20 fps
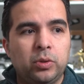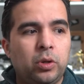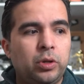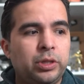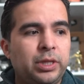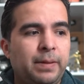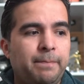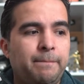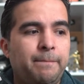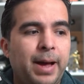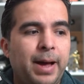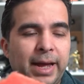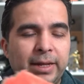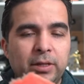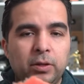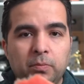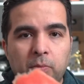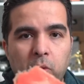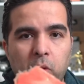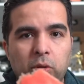No, they buy
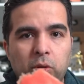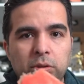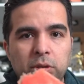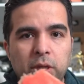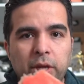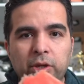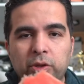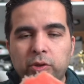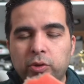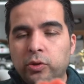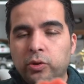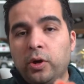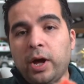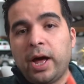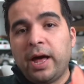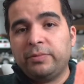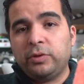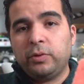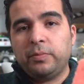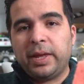the mold. You don't
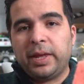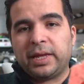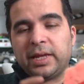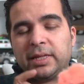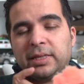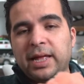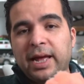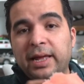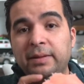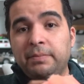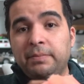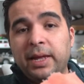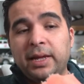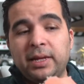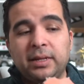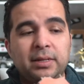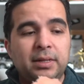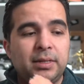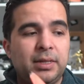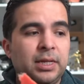have to make it. I
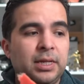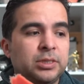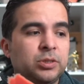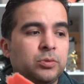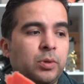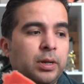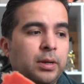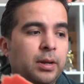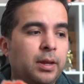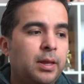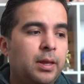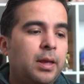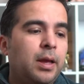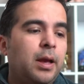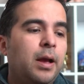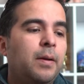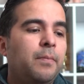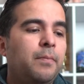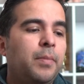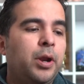make this one,
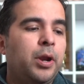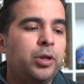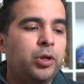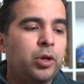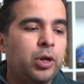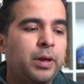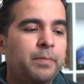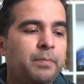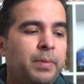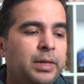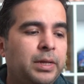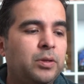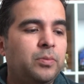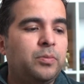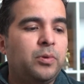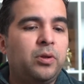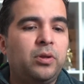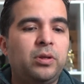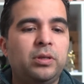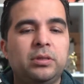but you can buy the
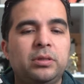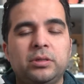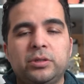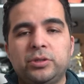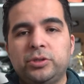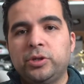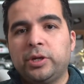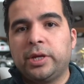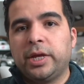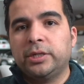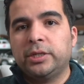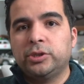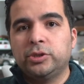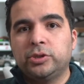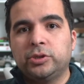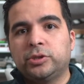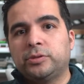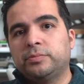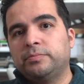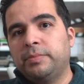mold. You can
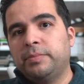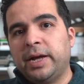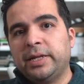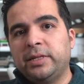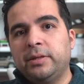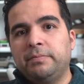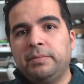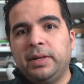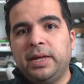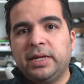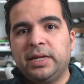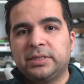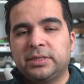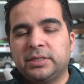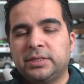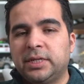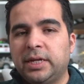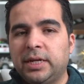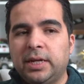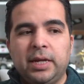just buy the
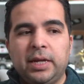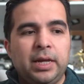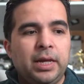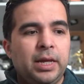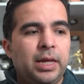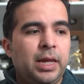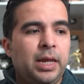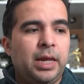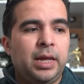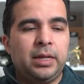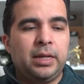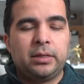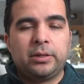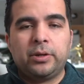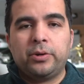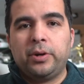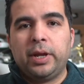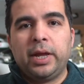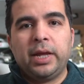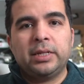mix and
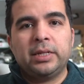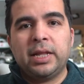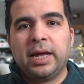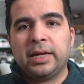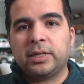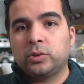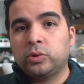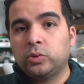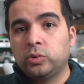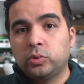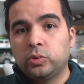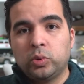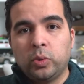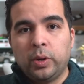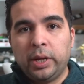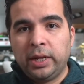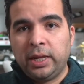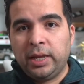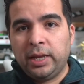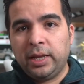create like
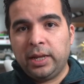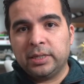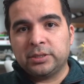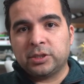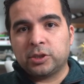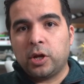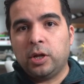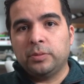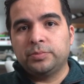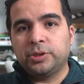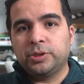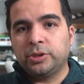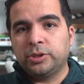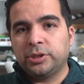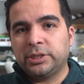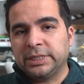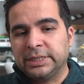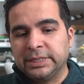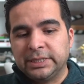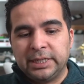20
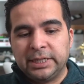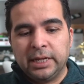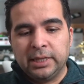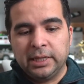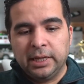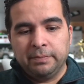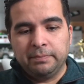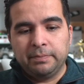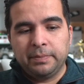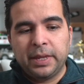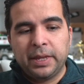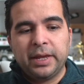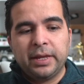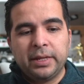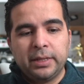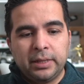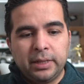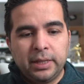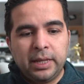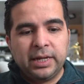sculptures and sell them.
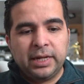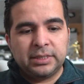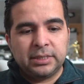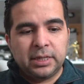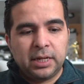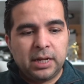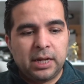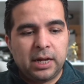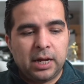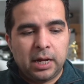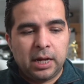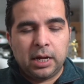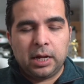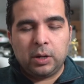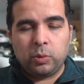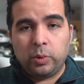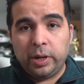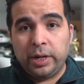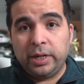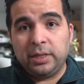That's a
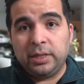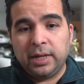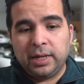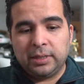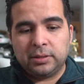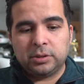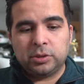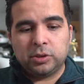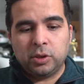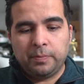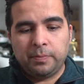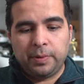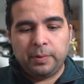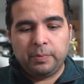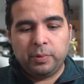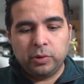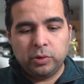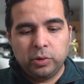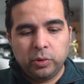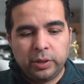way that some
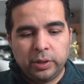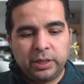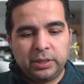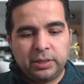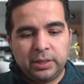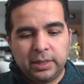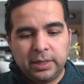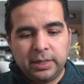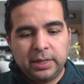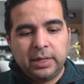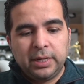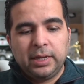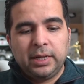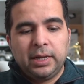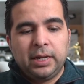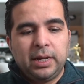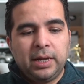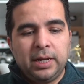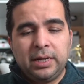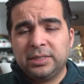people do it,
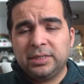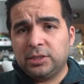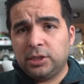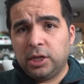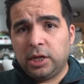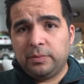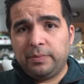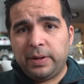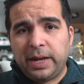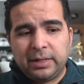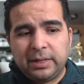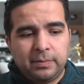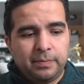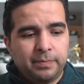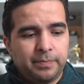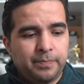and it's not bad.